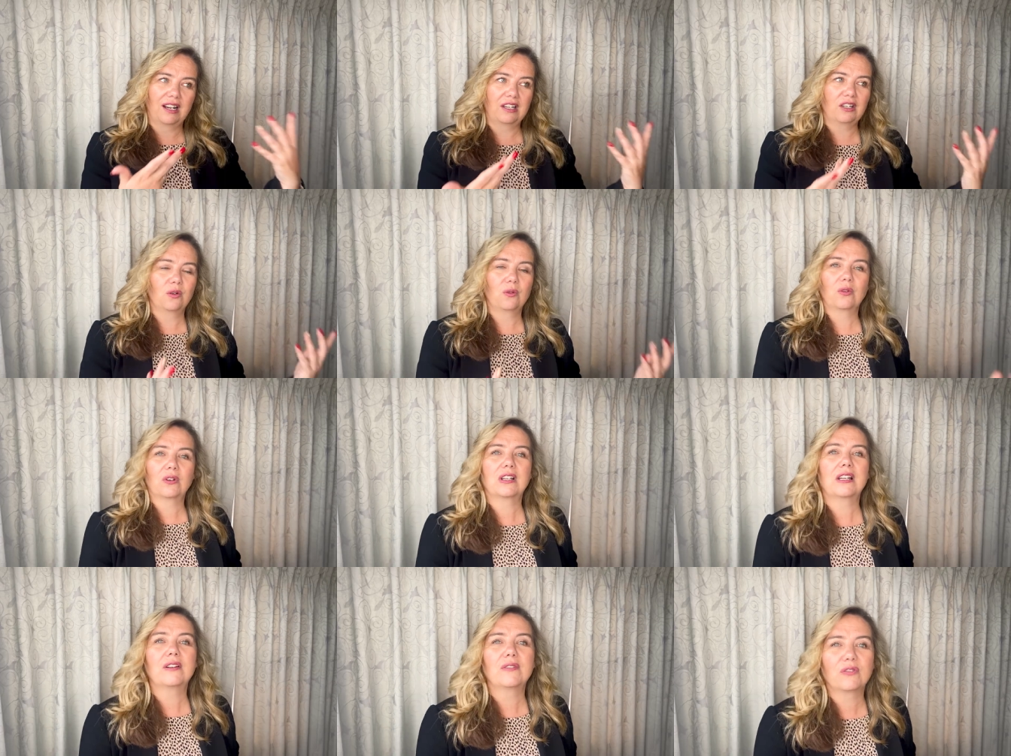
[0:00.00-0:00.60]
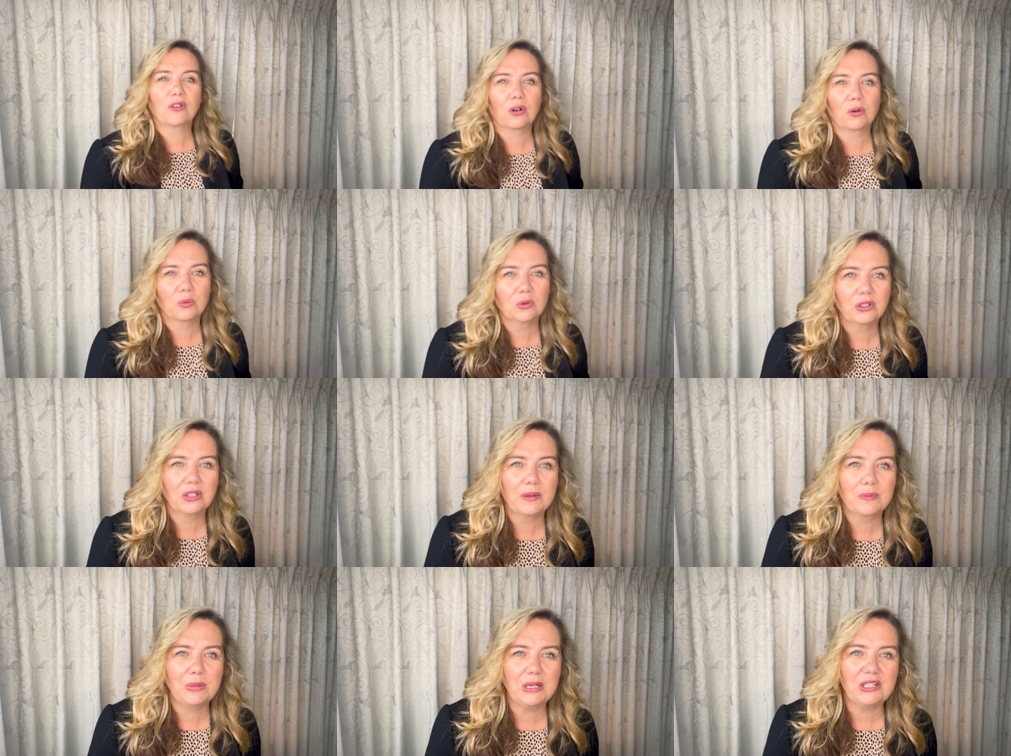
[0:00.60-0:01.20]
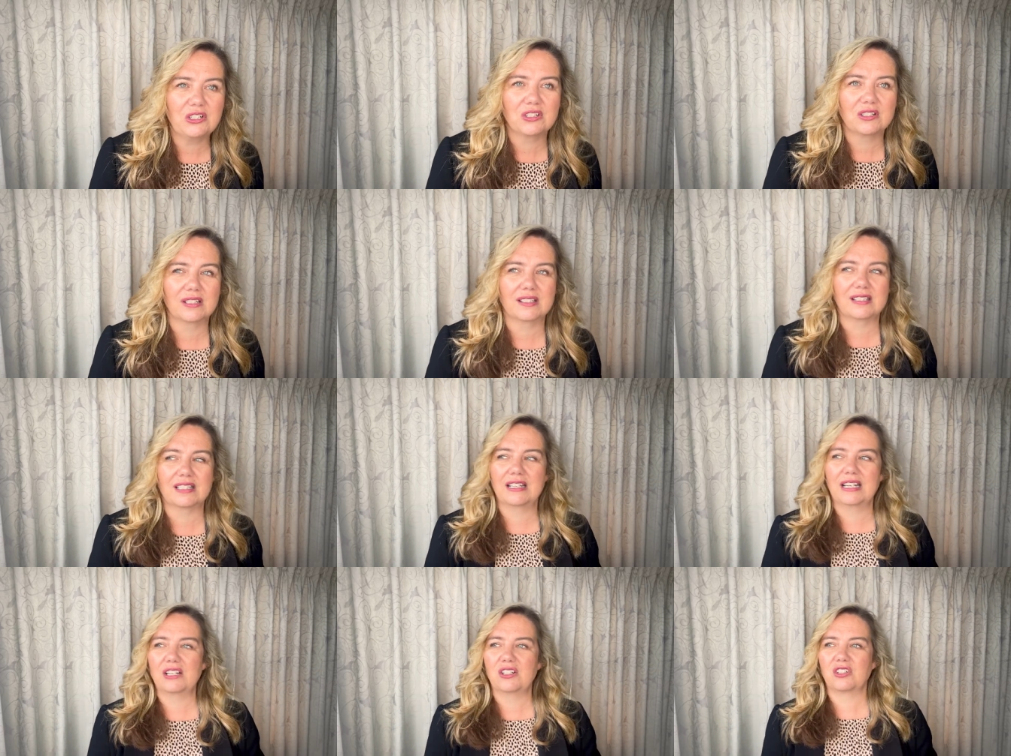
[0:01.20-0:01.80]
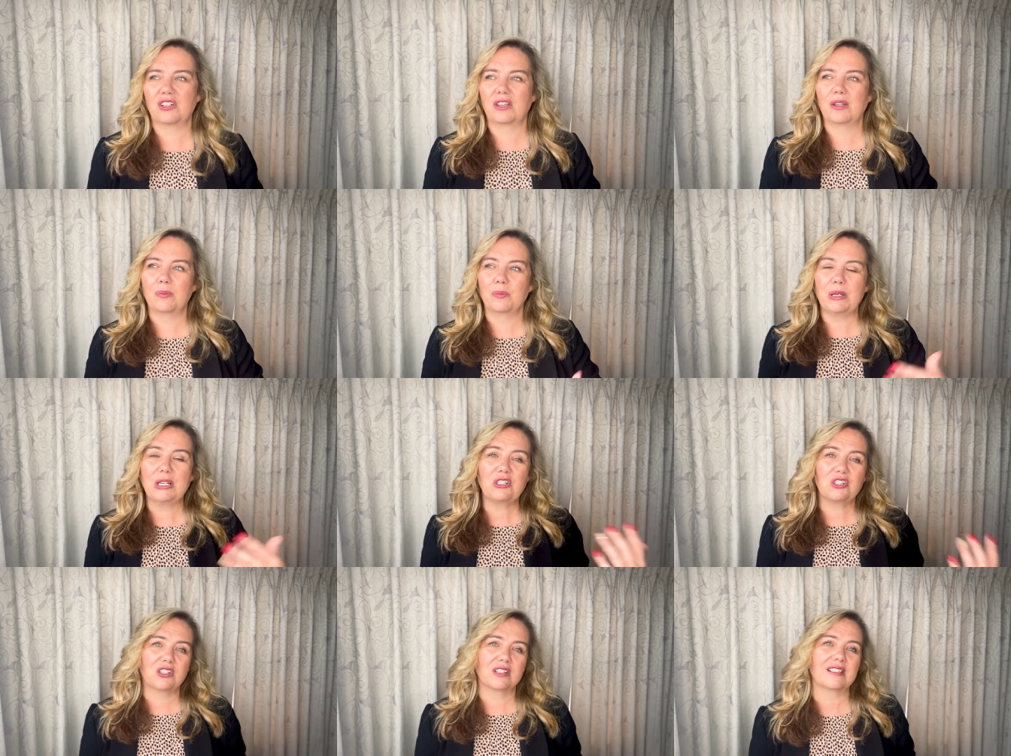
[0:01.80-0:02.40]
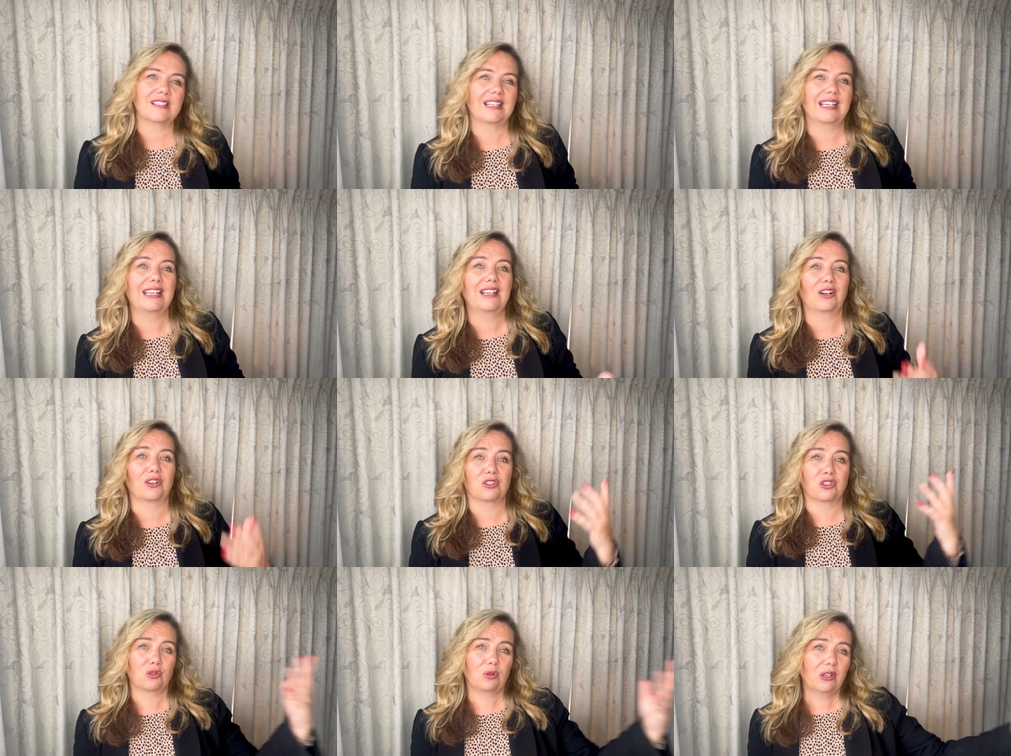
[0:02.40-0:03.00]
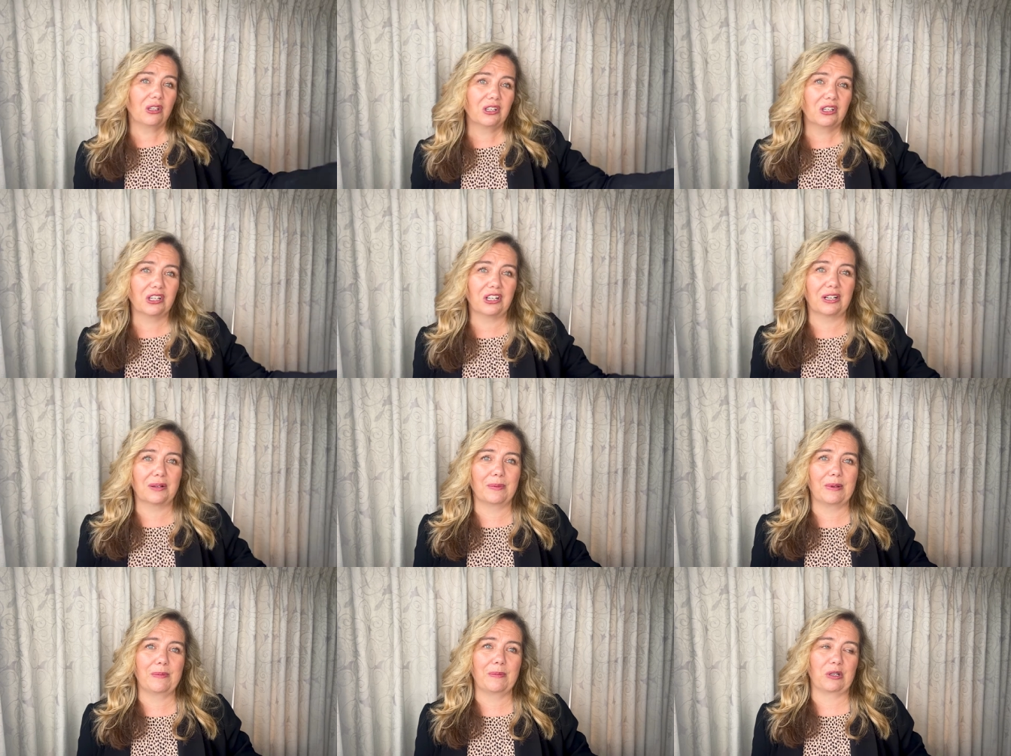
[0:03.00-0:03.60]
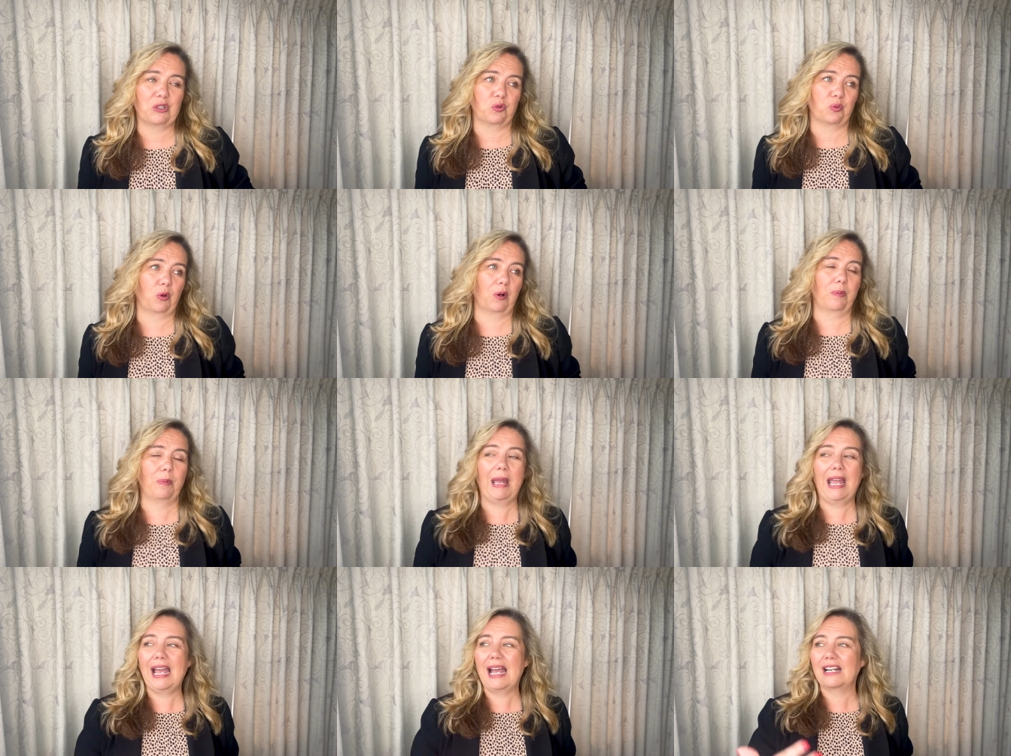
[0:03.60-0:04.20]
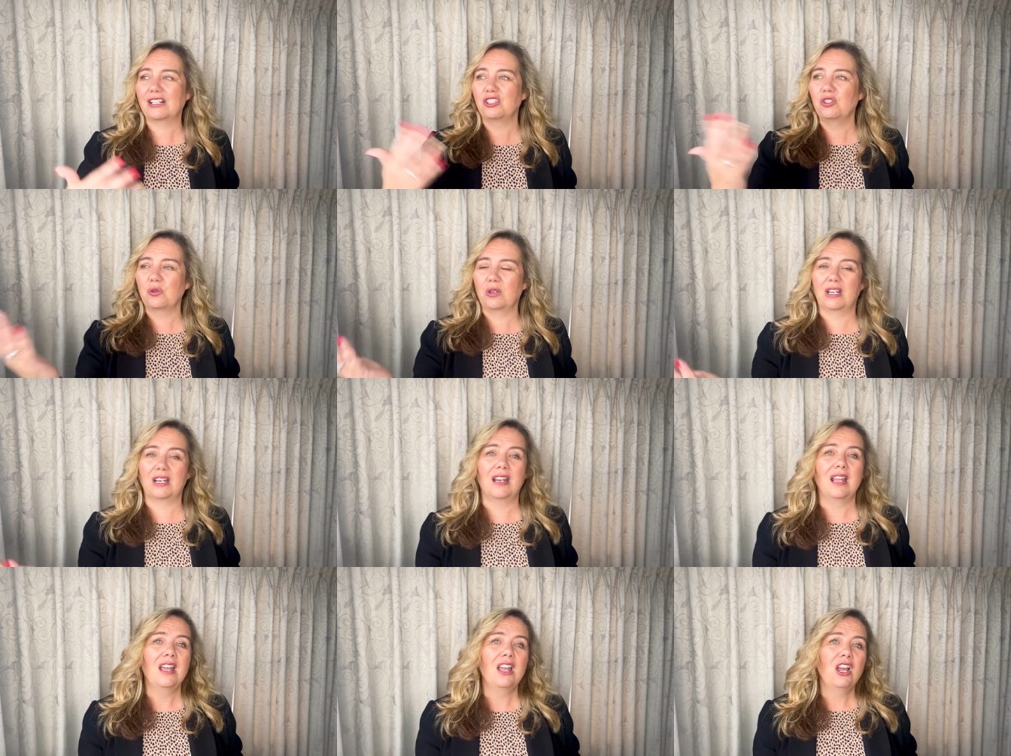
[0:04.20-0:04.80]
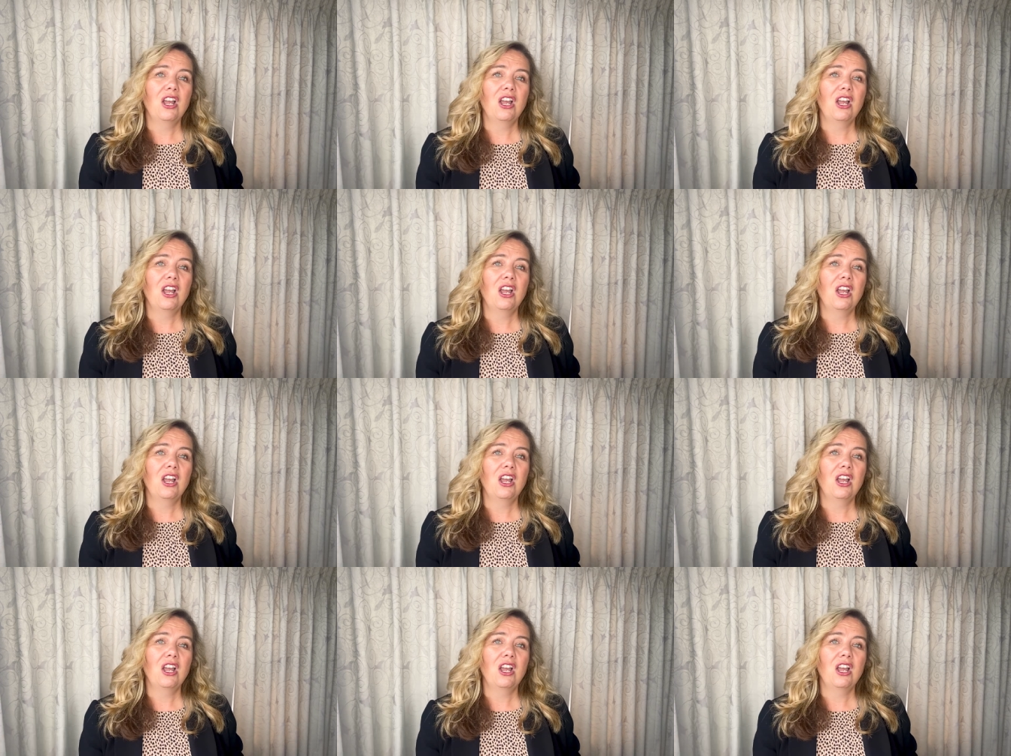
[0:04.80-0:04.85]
are you looking for a really beach destination? The beaches in Australia are gonna be much more packed. You can